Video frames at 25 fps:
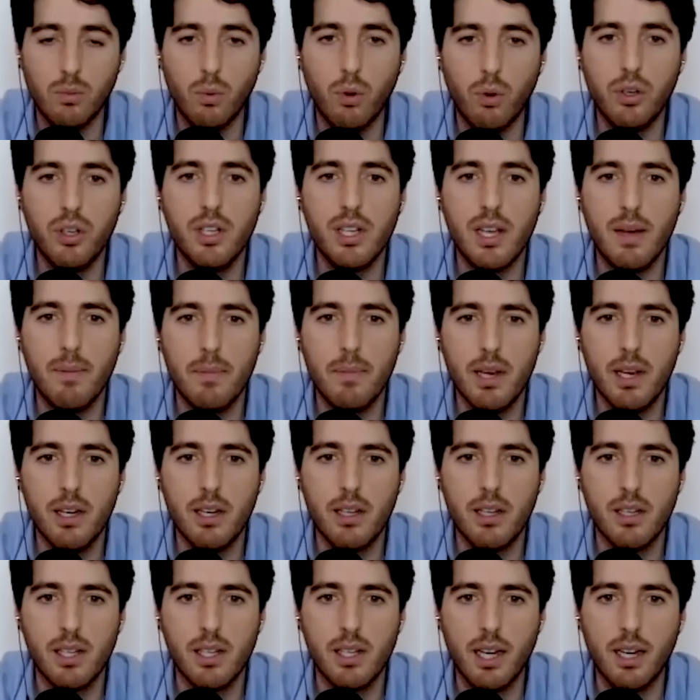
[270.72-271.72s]
What does that
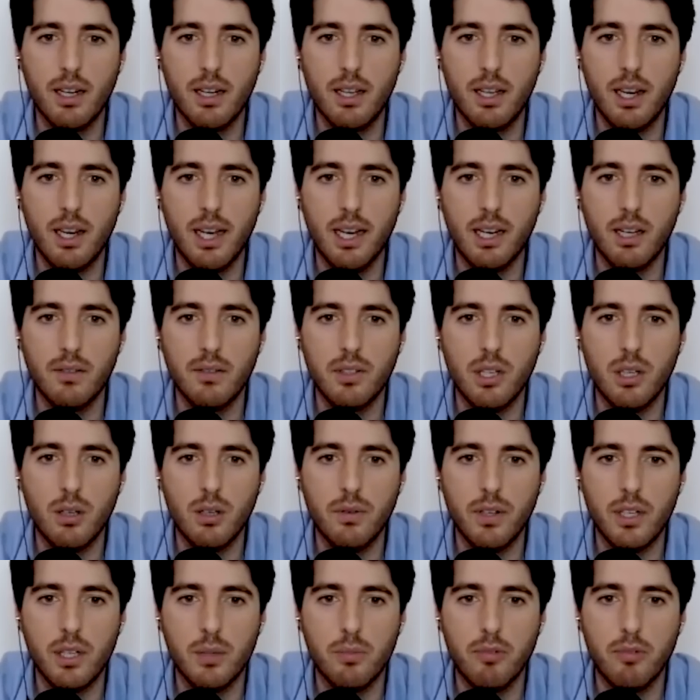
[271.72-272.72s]
mean exactly? A lack of
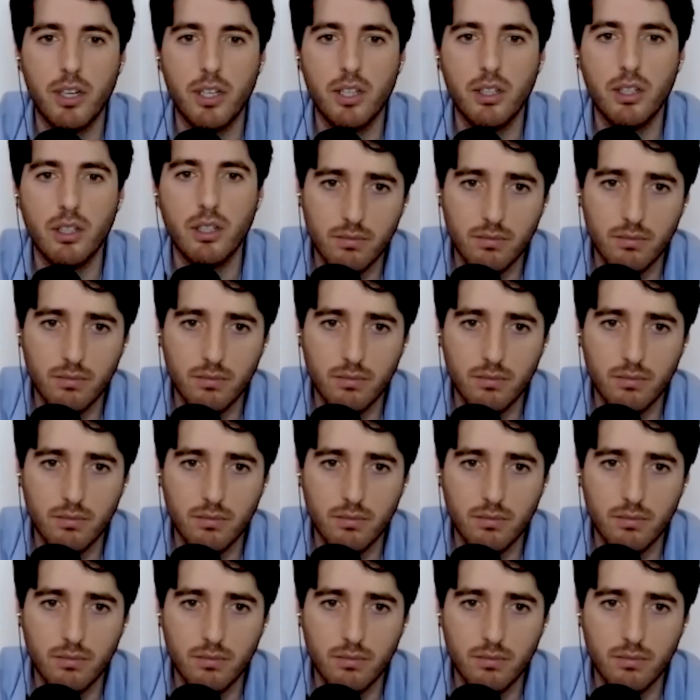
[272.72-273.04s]
self-expression?